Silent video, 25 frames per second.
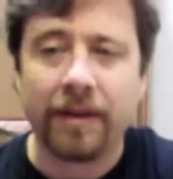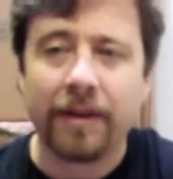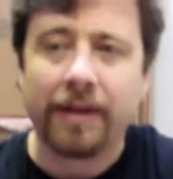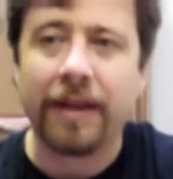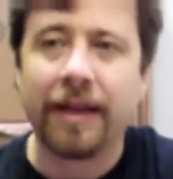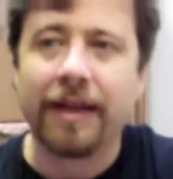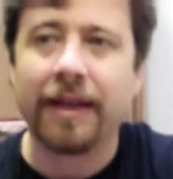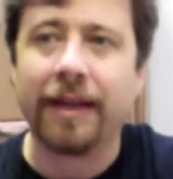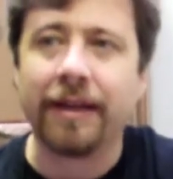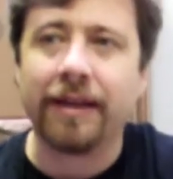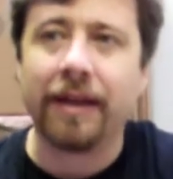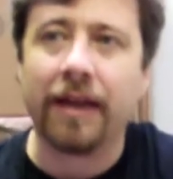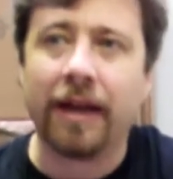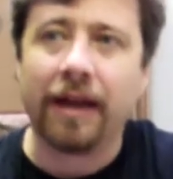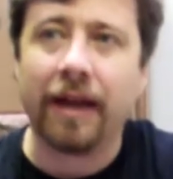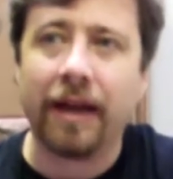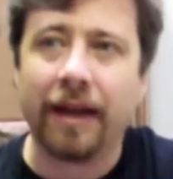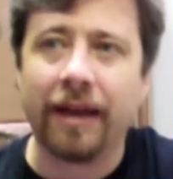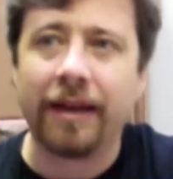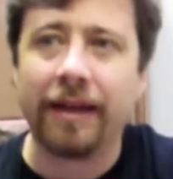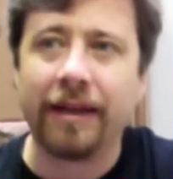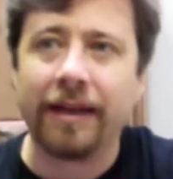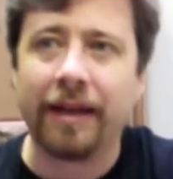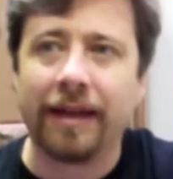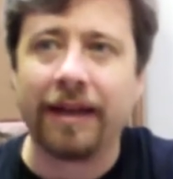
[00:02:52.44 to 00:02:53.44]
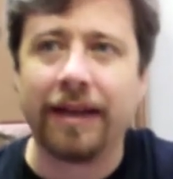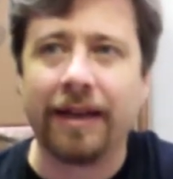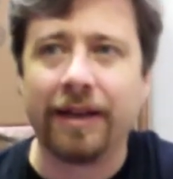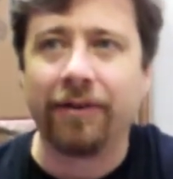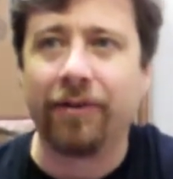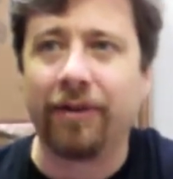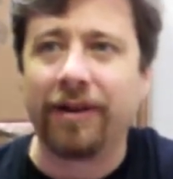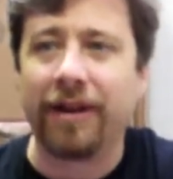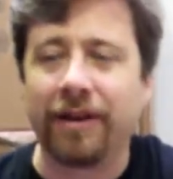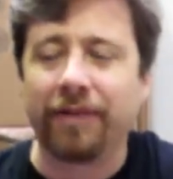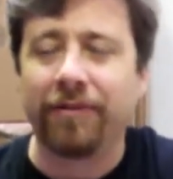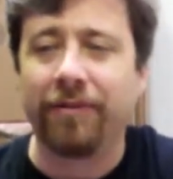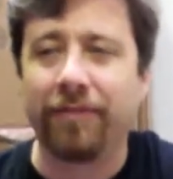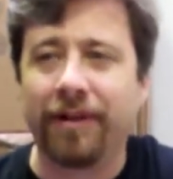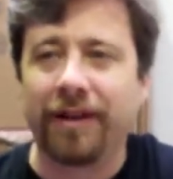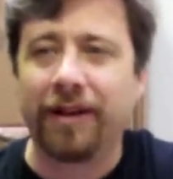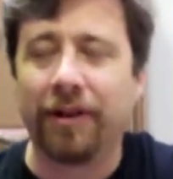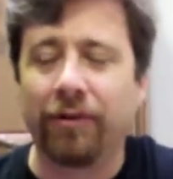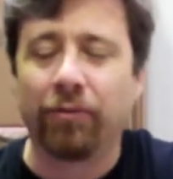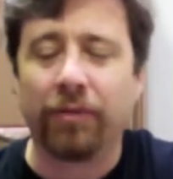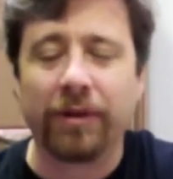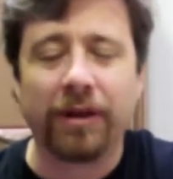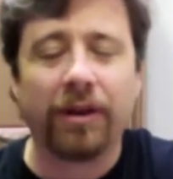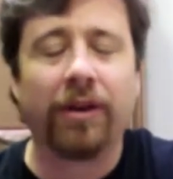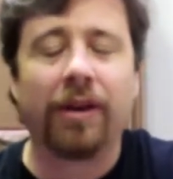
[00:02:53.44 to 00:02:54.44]
In
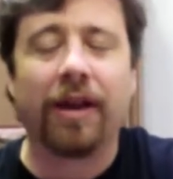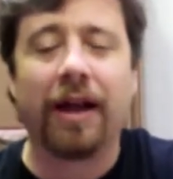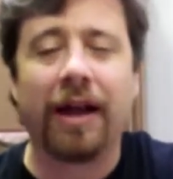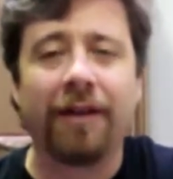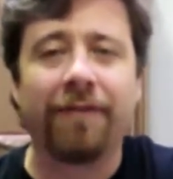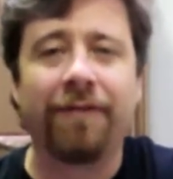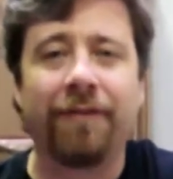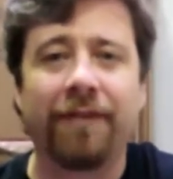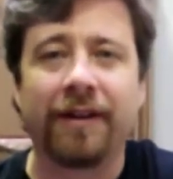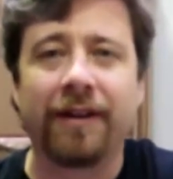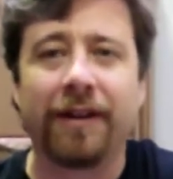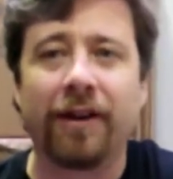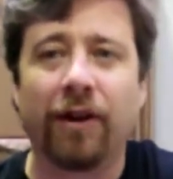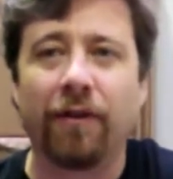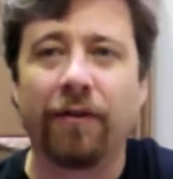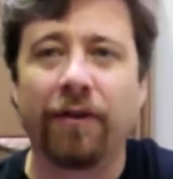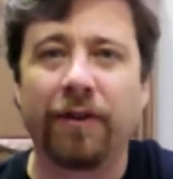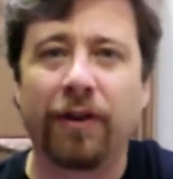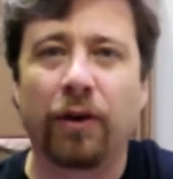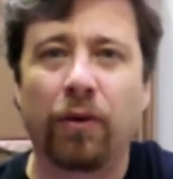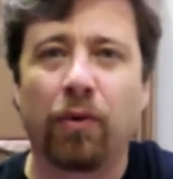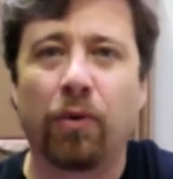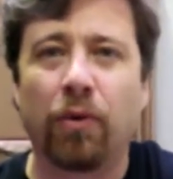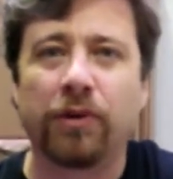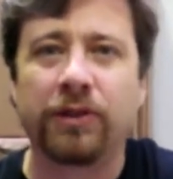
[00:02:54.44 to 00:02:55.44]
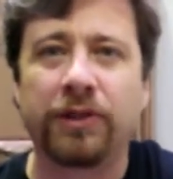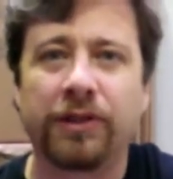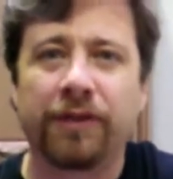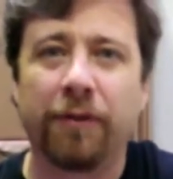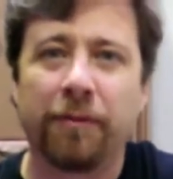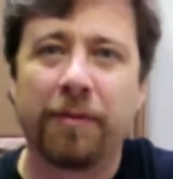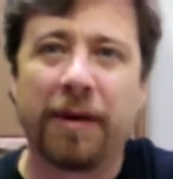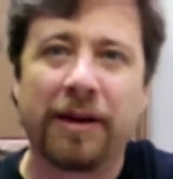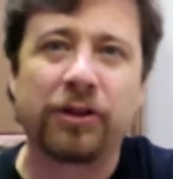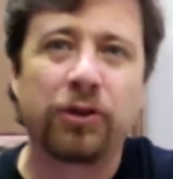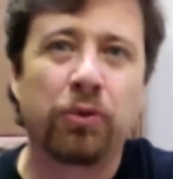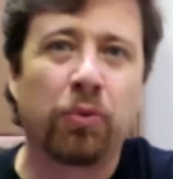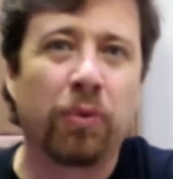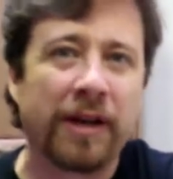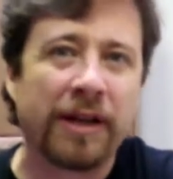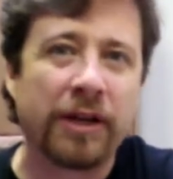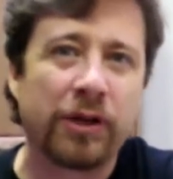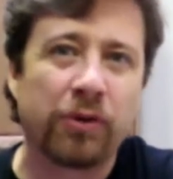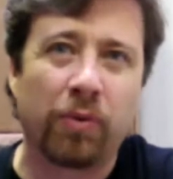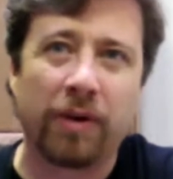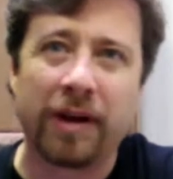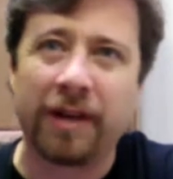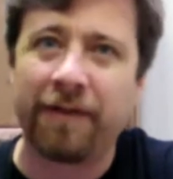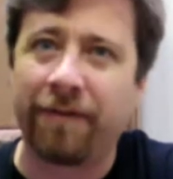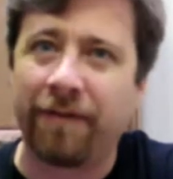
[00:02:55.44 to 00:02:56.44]
real life, over the course of about
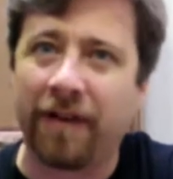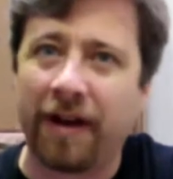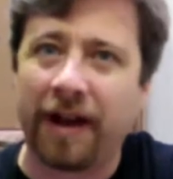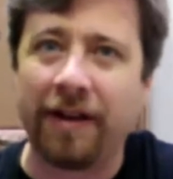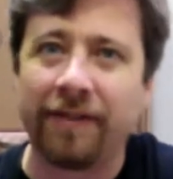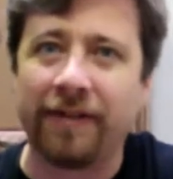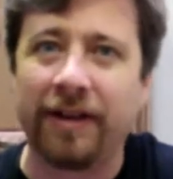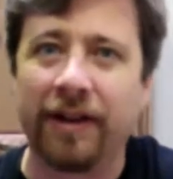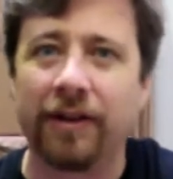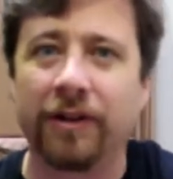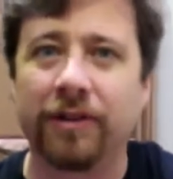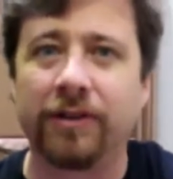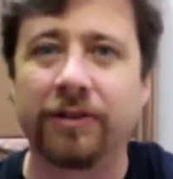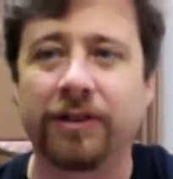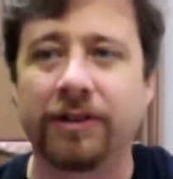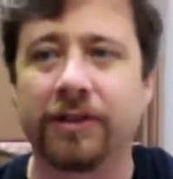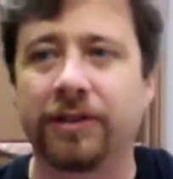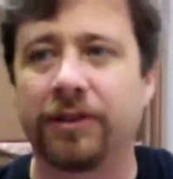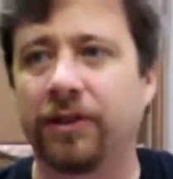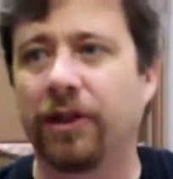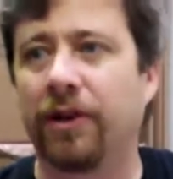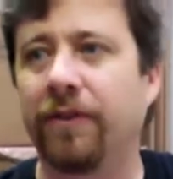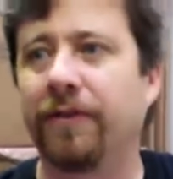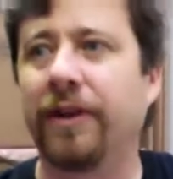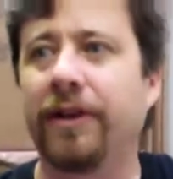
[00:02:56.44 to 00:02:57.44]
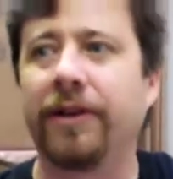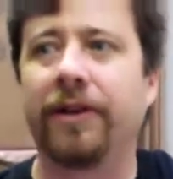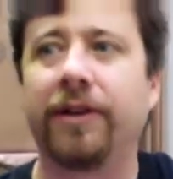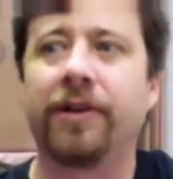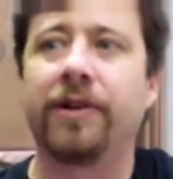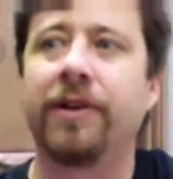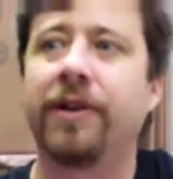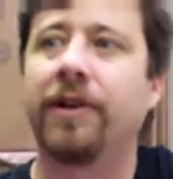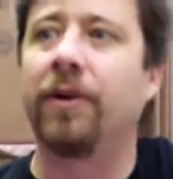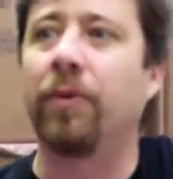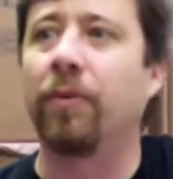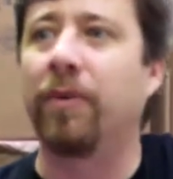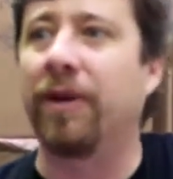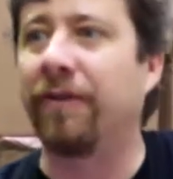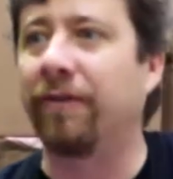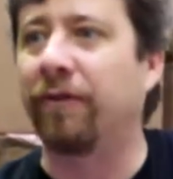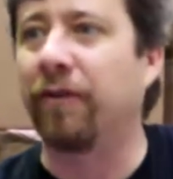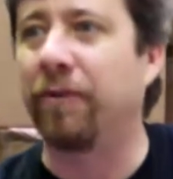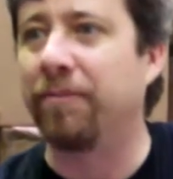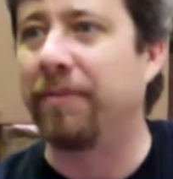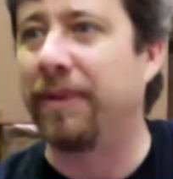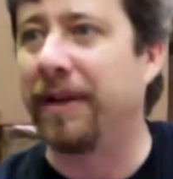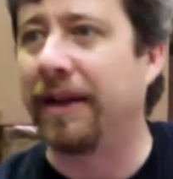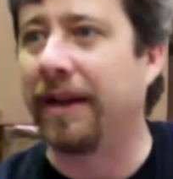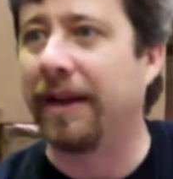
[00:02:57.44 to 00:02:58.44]
25 years, the Soviet Union went
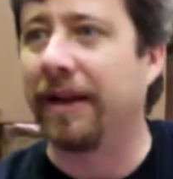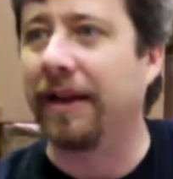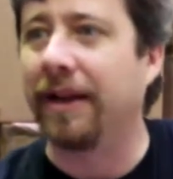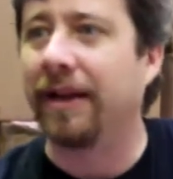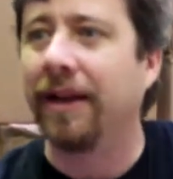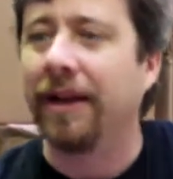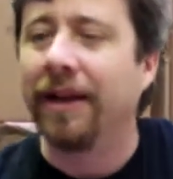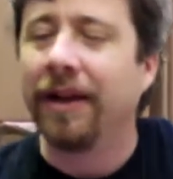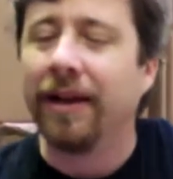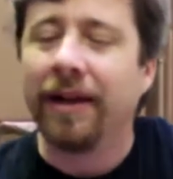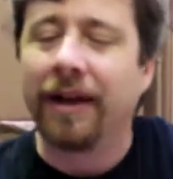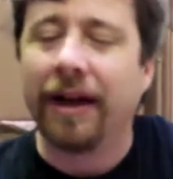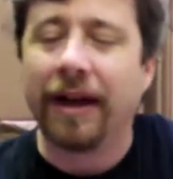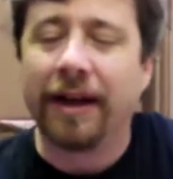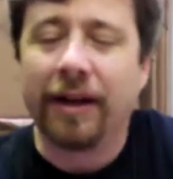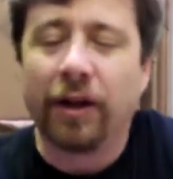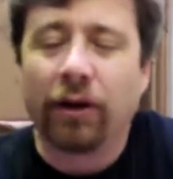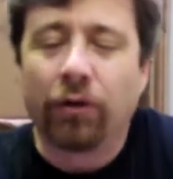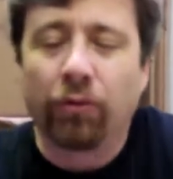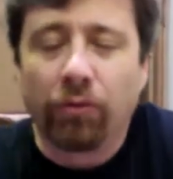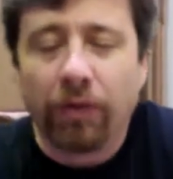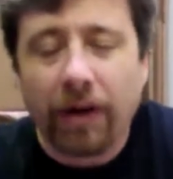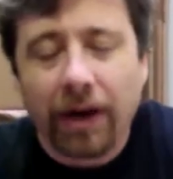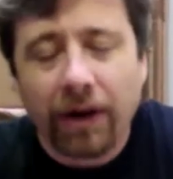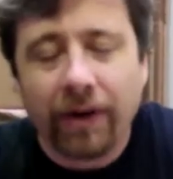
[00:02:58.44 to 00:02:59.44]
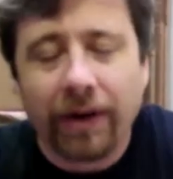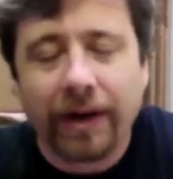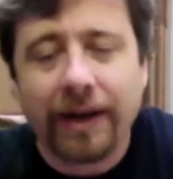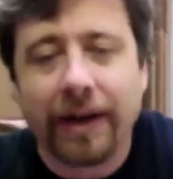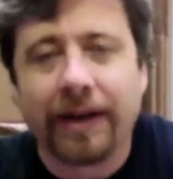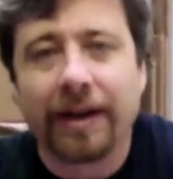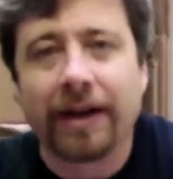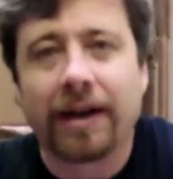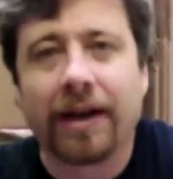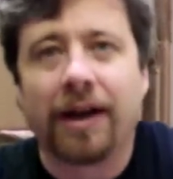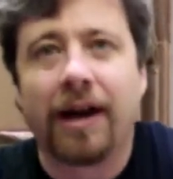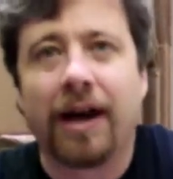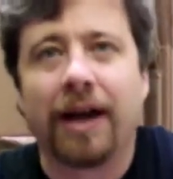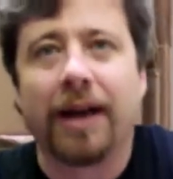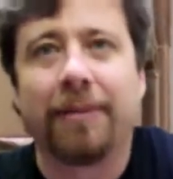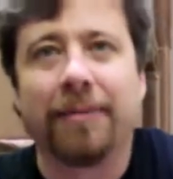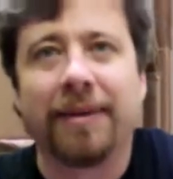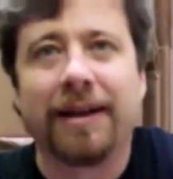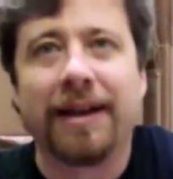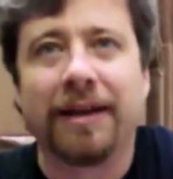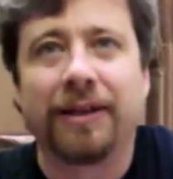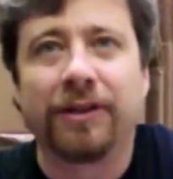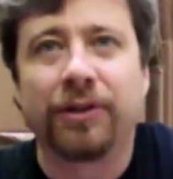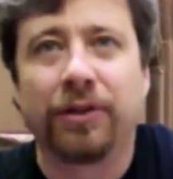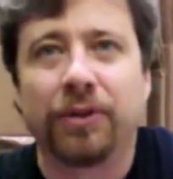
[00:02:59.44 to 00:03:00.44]
from being an agrarian
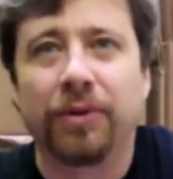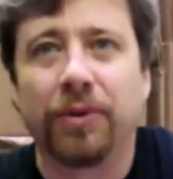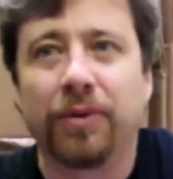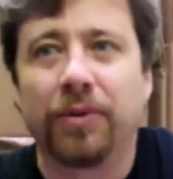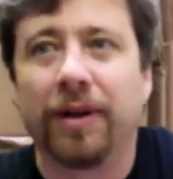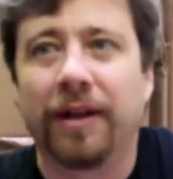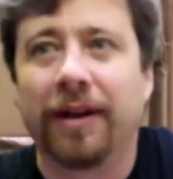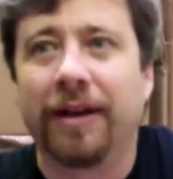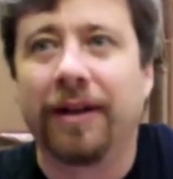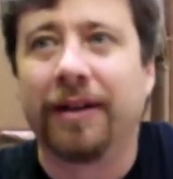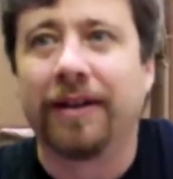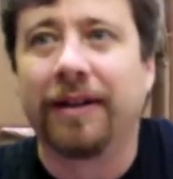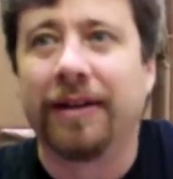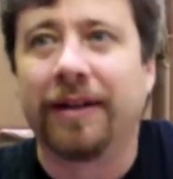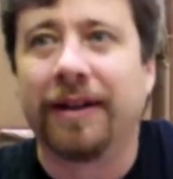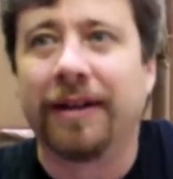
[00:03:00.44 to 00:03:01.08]
economy to an